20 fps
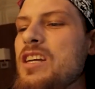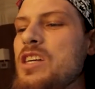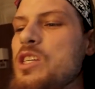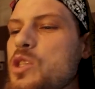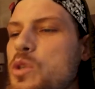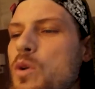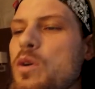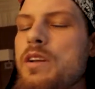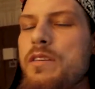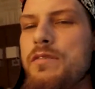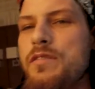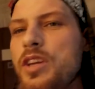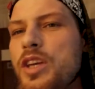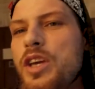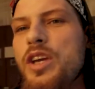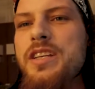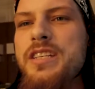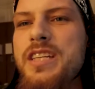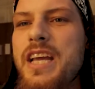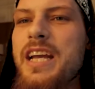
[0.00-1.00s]
sort of a
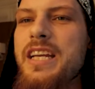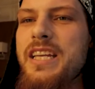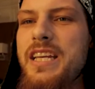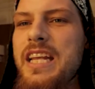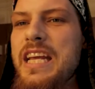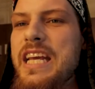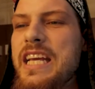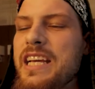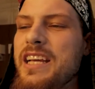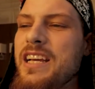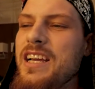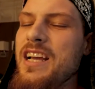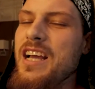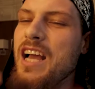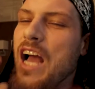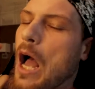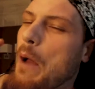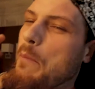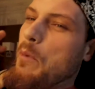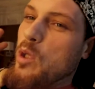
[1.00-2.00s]
good technique.
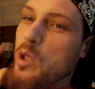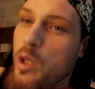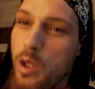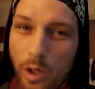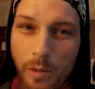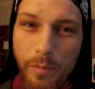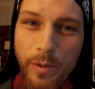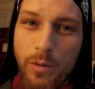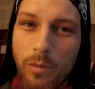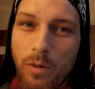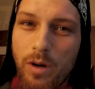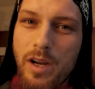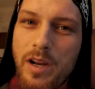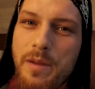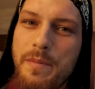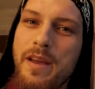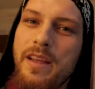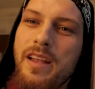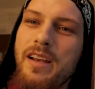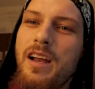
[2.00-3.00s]
I'm a little bit
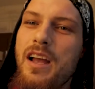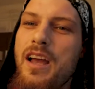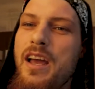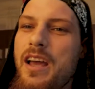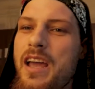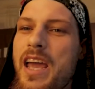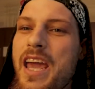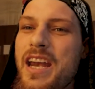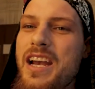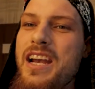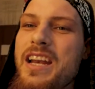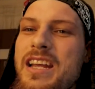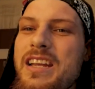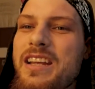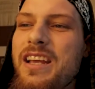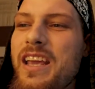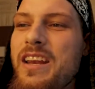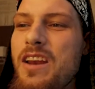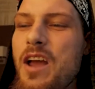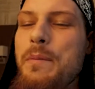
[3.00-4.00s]
worried about
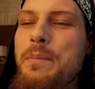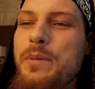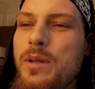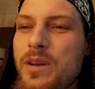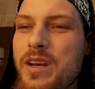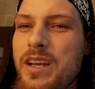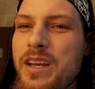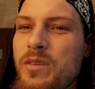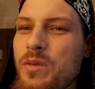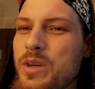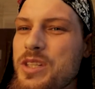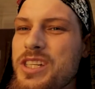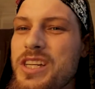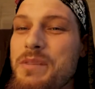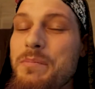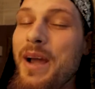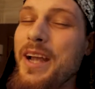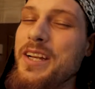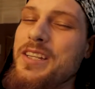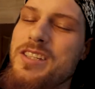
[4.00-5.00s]
editing and uploading, which it
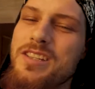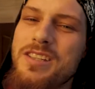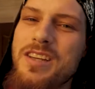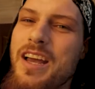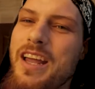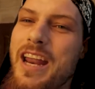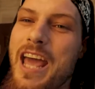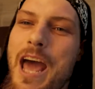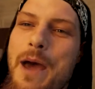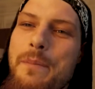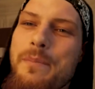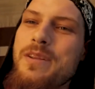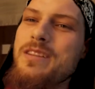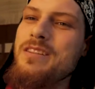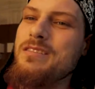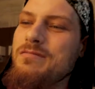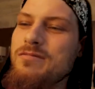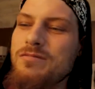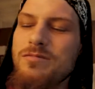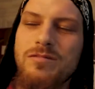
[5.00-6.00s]
might just not
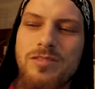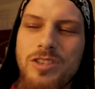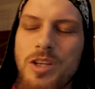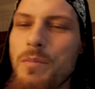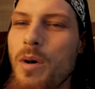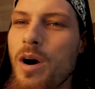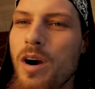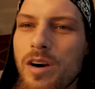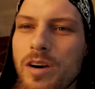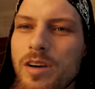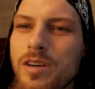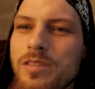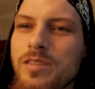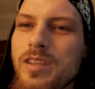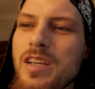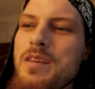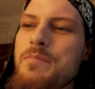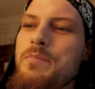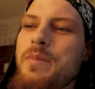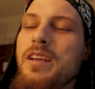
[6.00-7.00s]
happen tomorrow
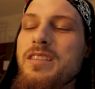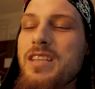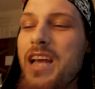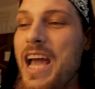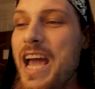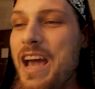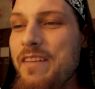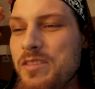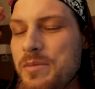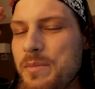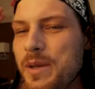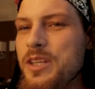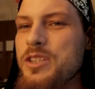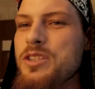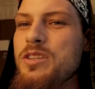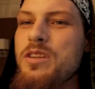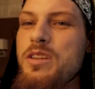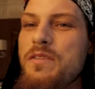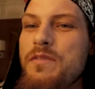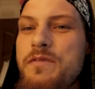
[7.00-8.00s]
because I have to make
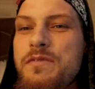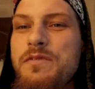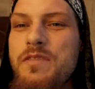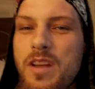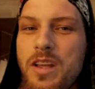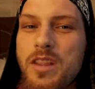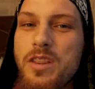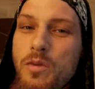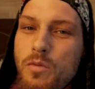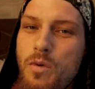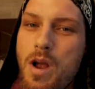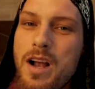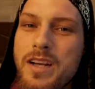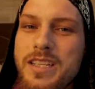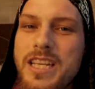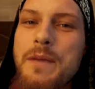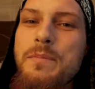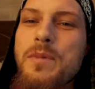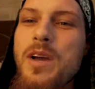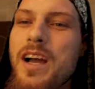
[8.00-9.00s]
sure the rock
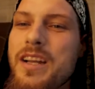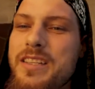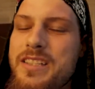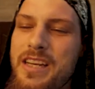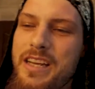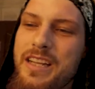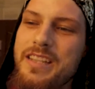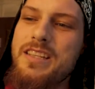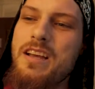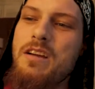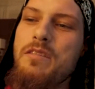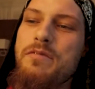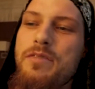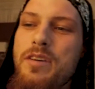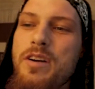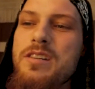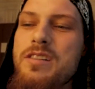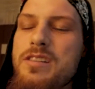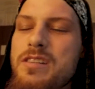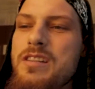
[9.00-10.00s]
tape content gets out
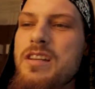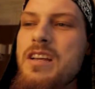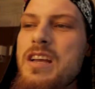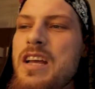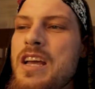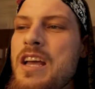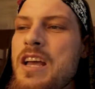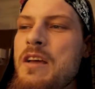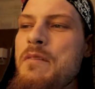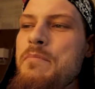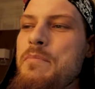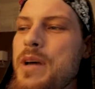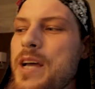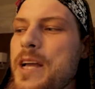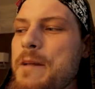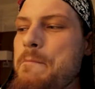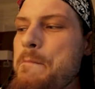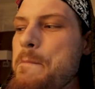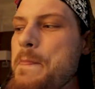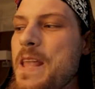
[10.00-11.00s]
first.
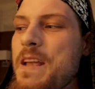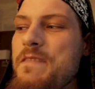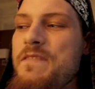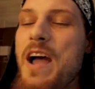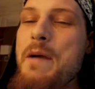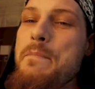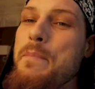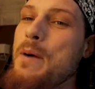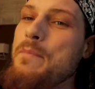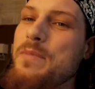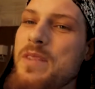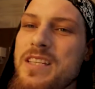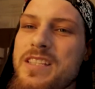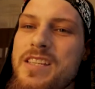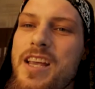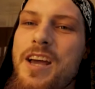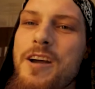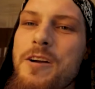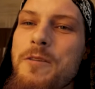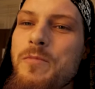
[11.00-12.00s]
But if I pump this
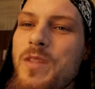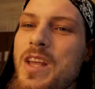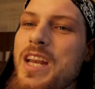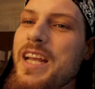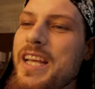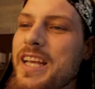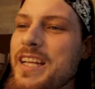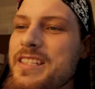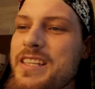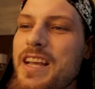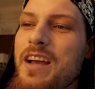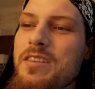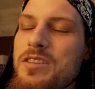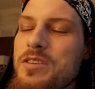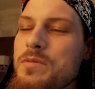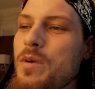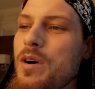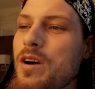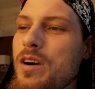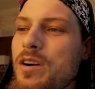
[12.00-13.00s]
out and it gets out
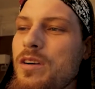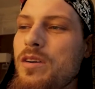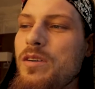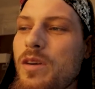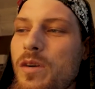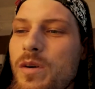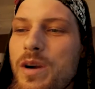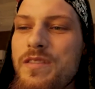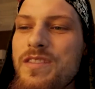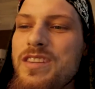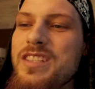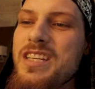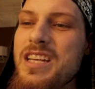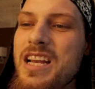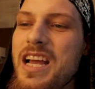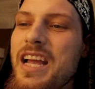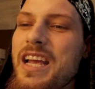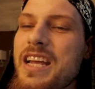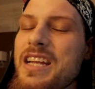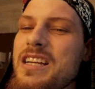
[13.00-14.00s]
tomorrow or even
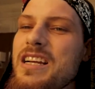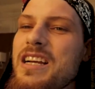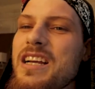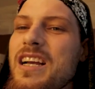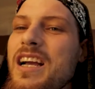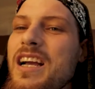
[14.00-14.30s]
tonight,